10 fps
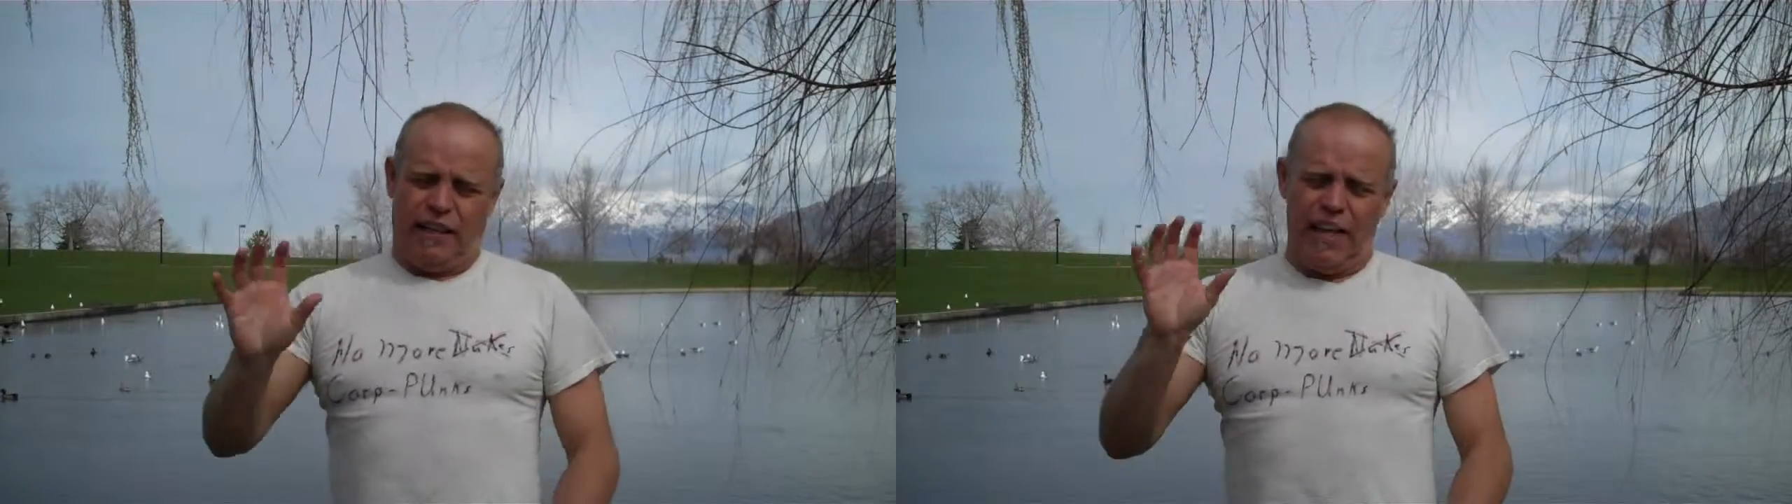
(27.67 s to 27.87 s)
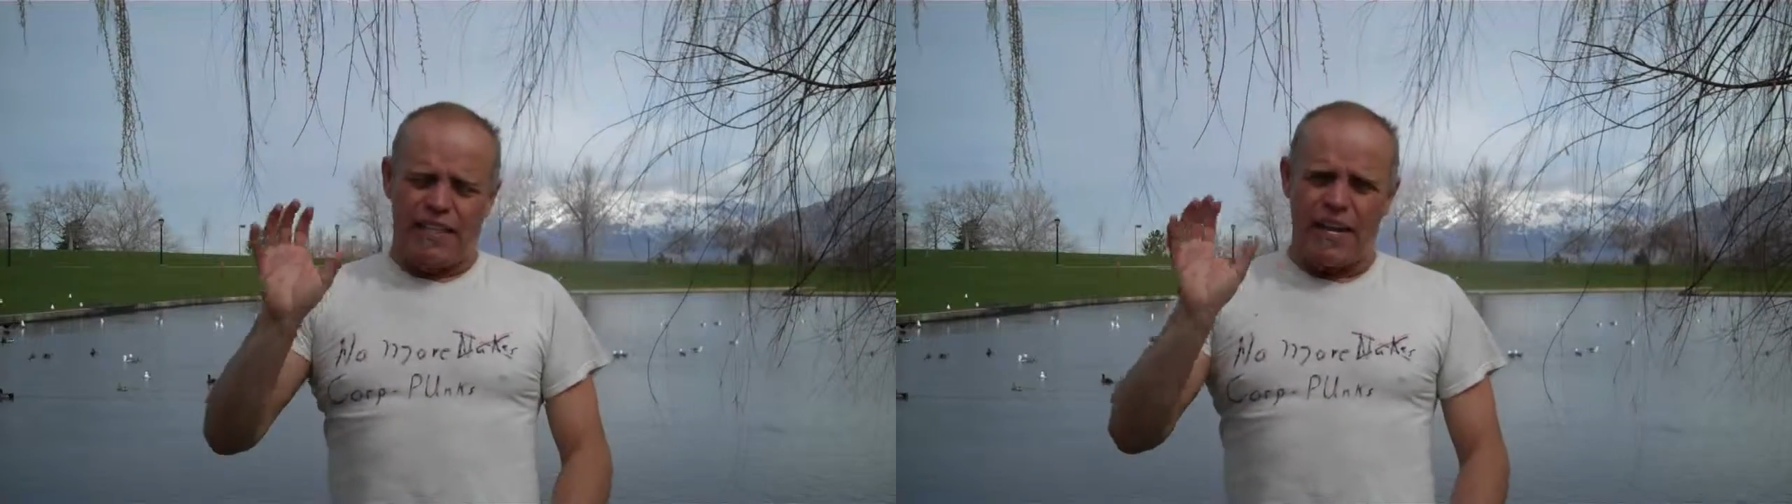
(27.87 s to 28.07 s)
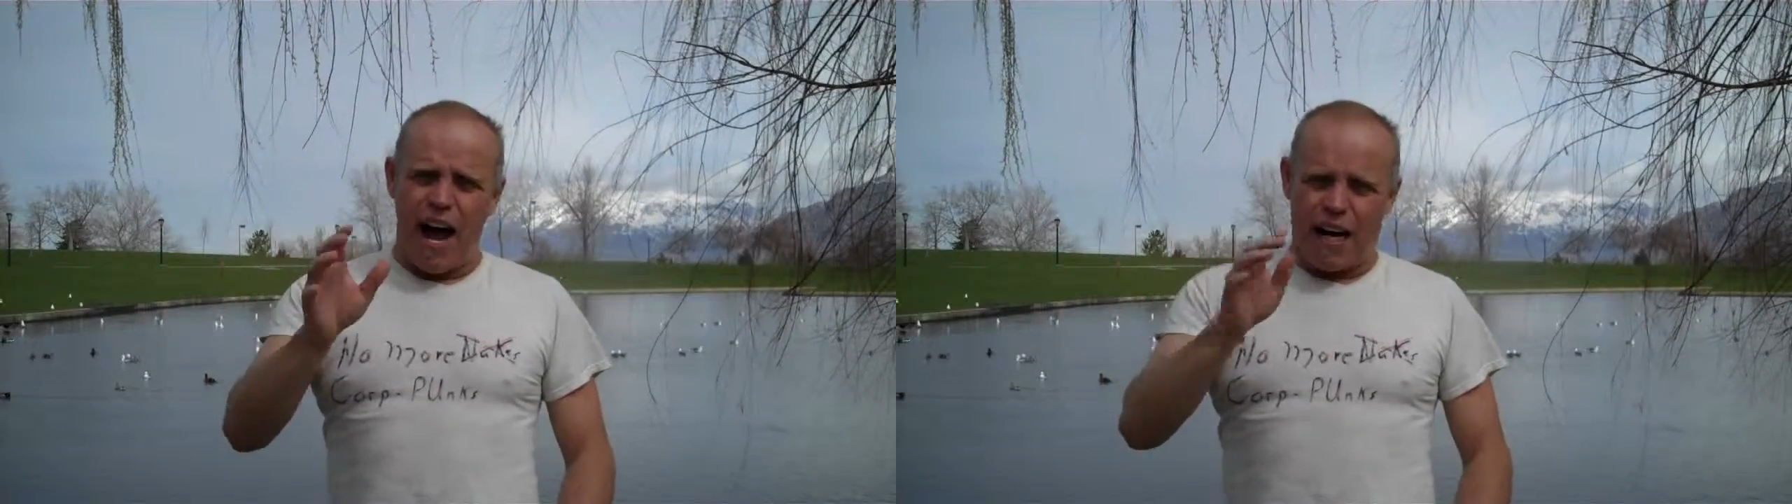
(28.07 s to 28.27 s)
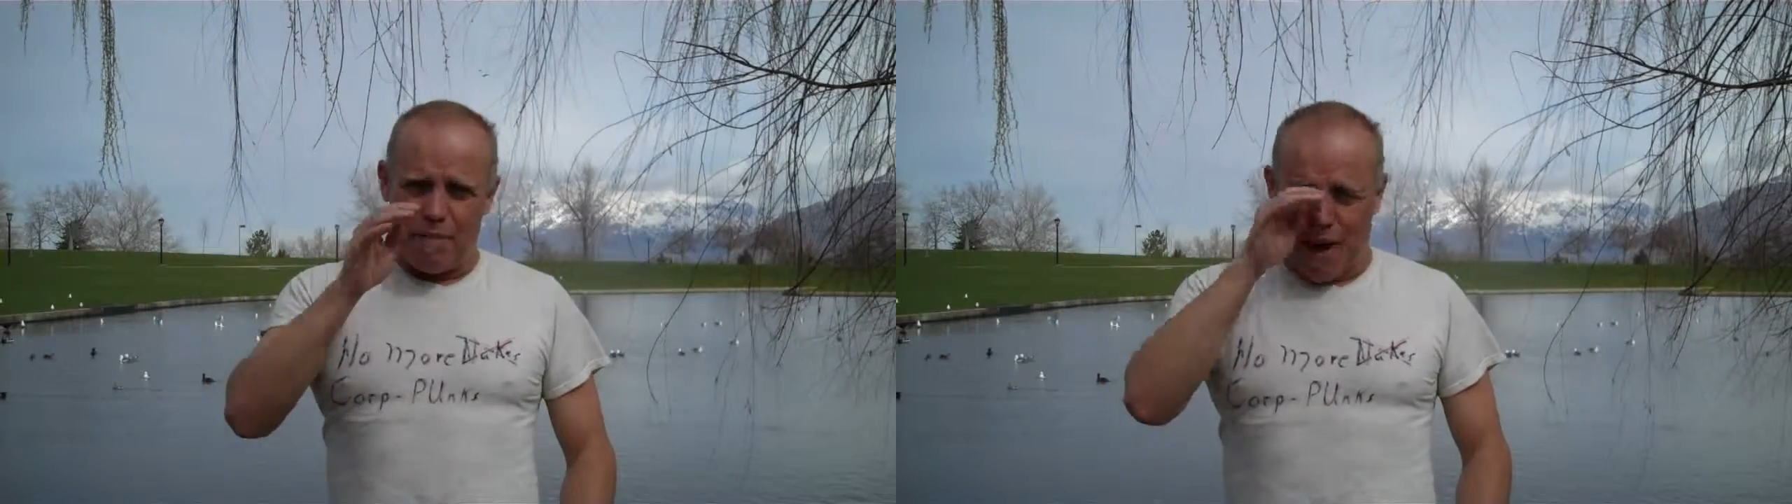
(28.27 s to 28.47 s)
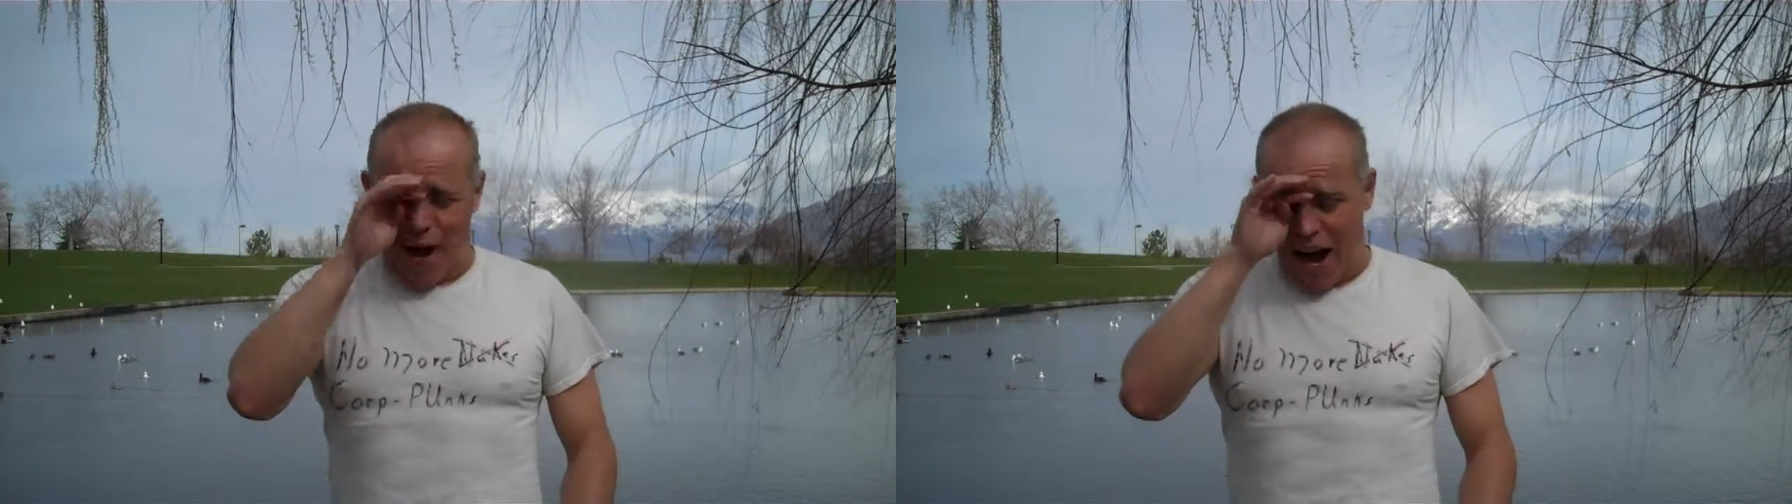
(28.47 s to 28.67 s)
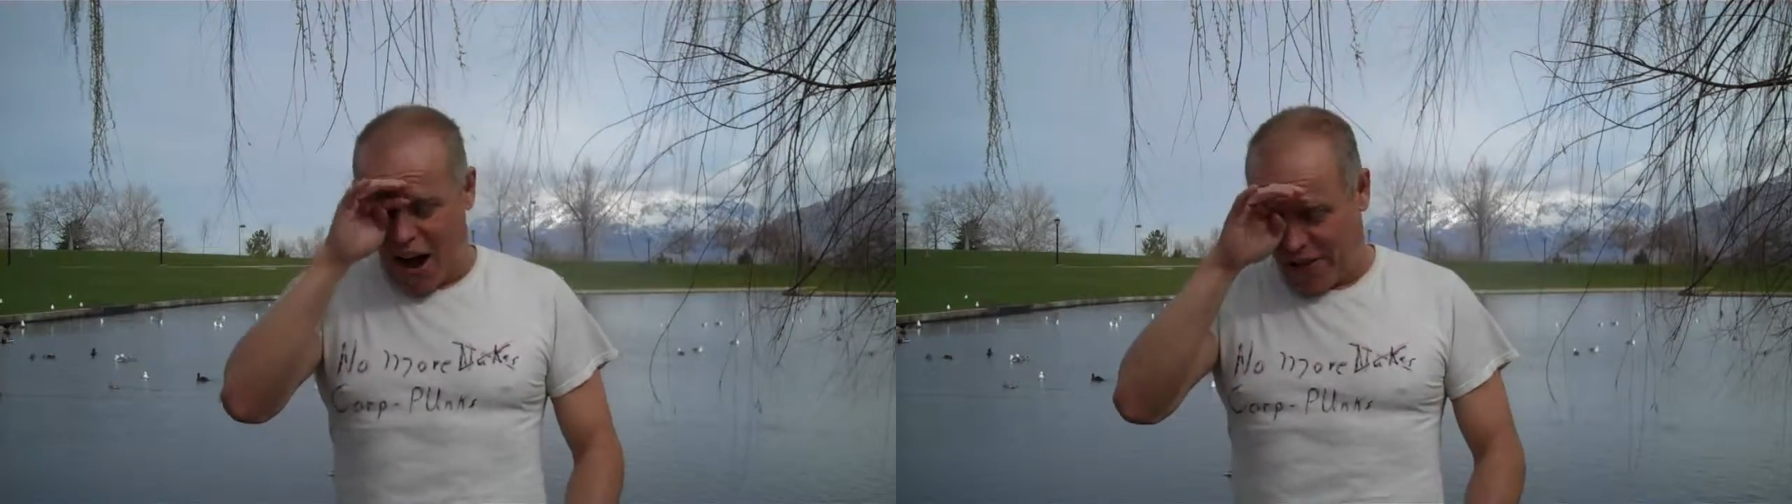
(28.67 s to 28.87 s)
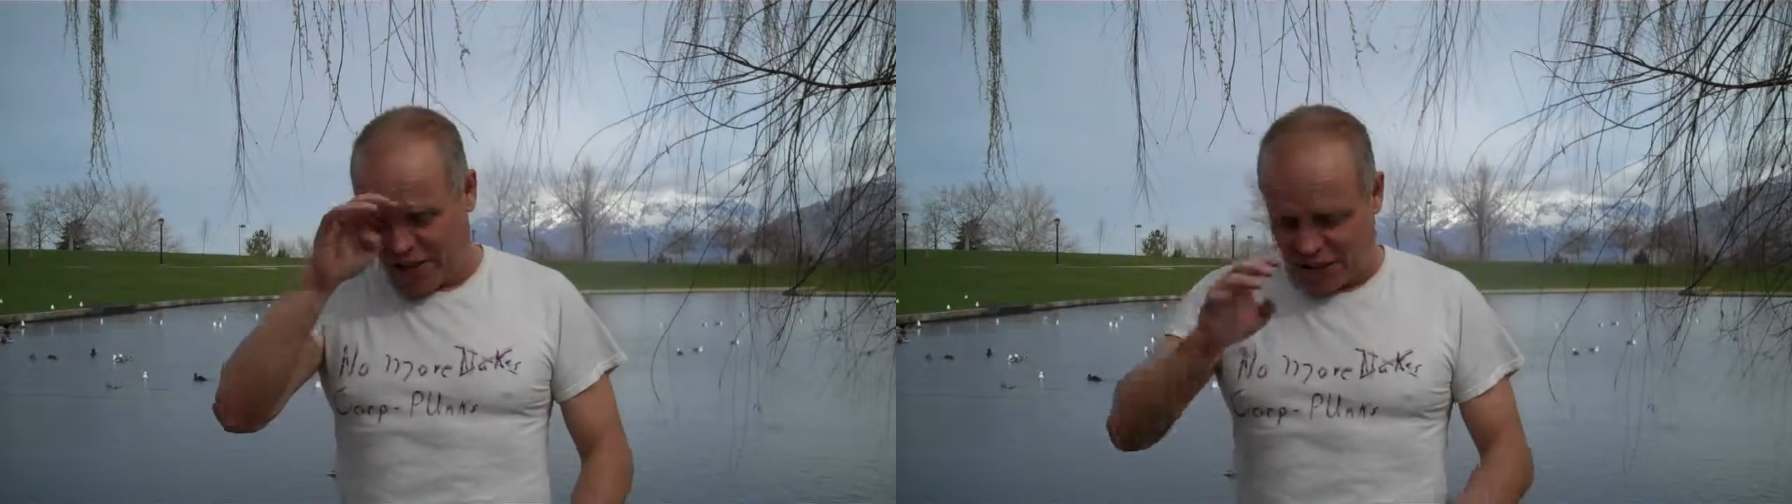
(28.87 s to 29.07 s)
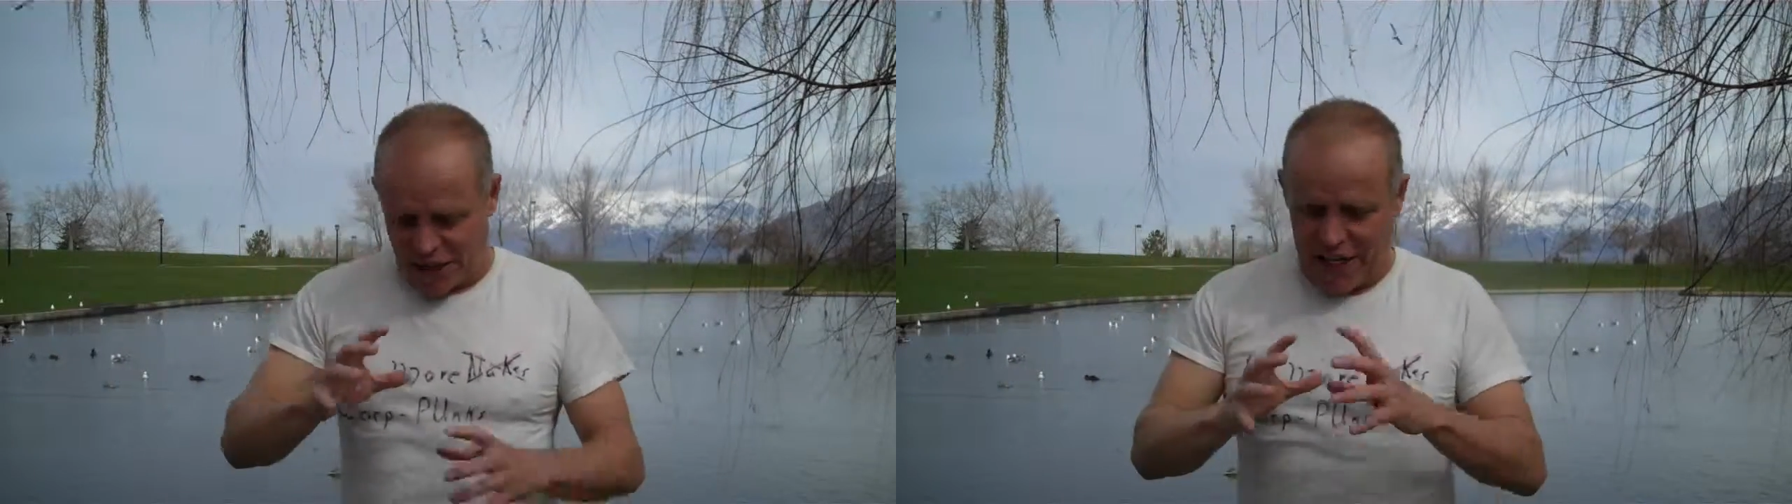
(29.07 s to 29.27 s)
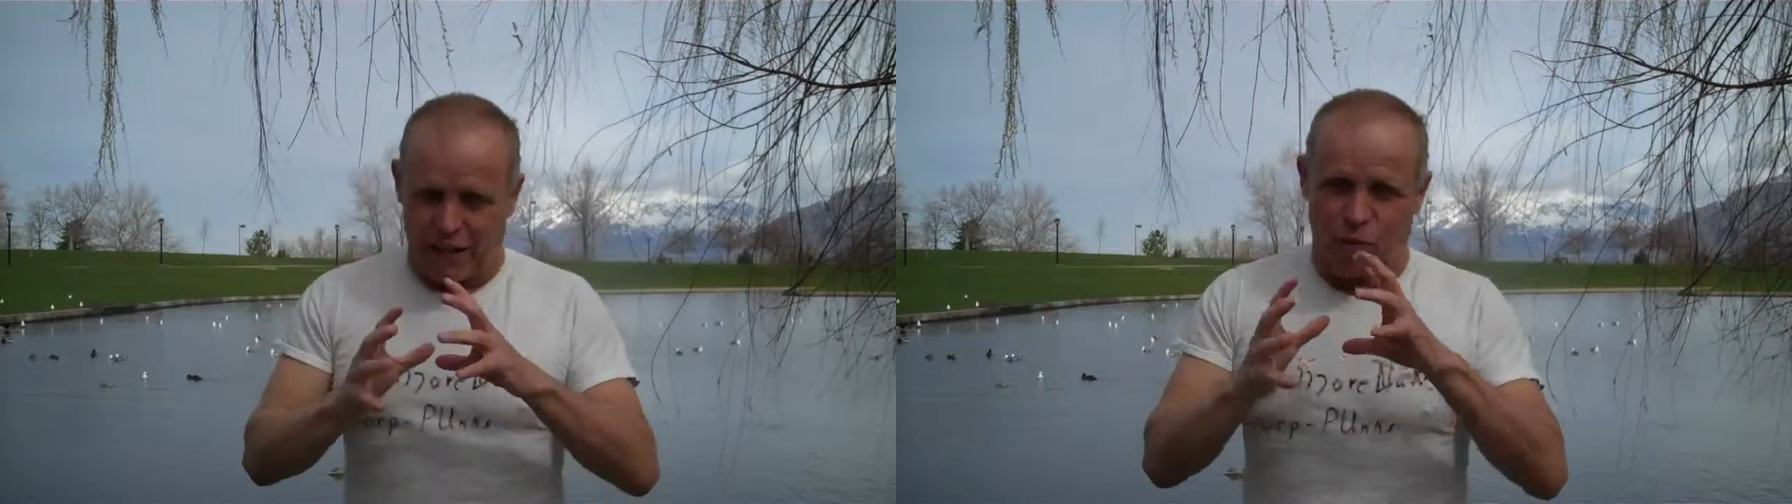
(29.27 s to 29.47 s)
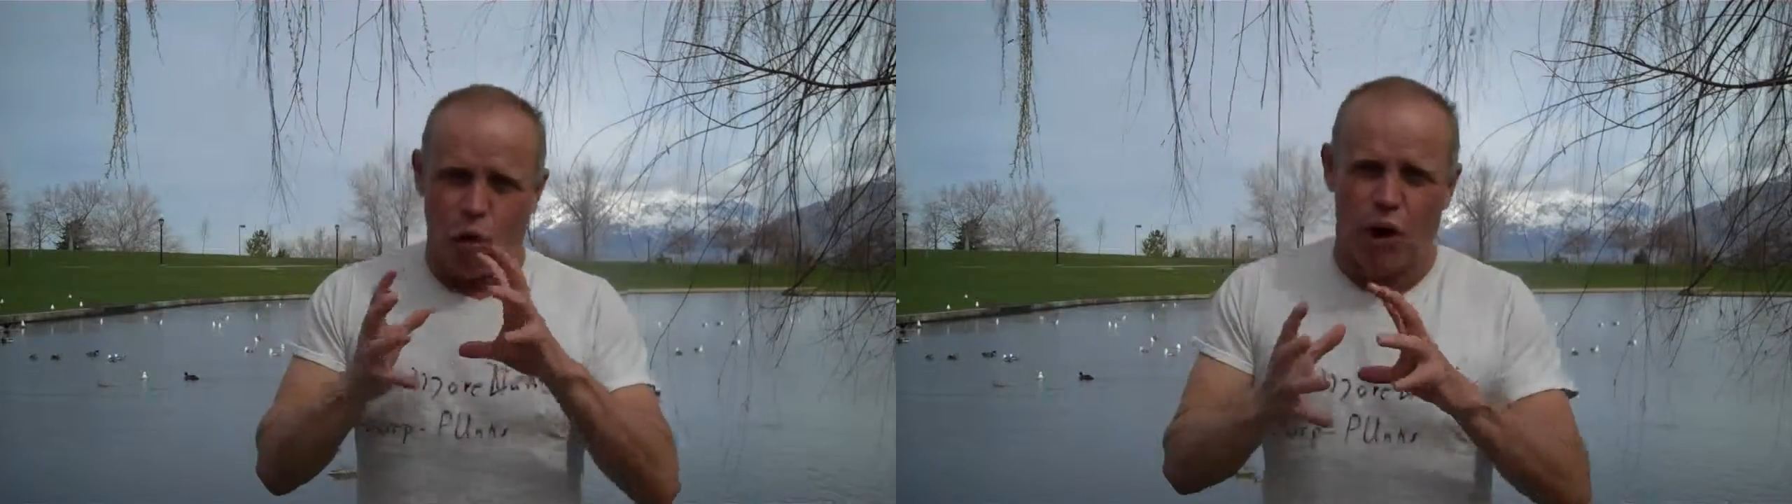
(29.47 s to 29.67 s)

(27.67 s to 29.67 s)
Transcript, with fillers: Well, let's talk about how this freaking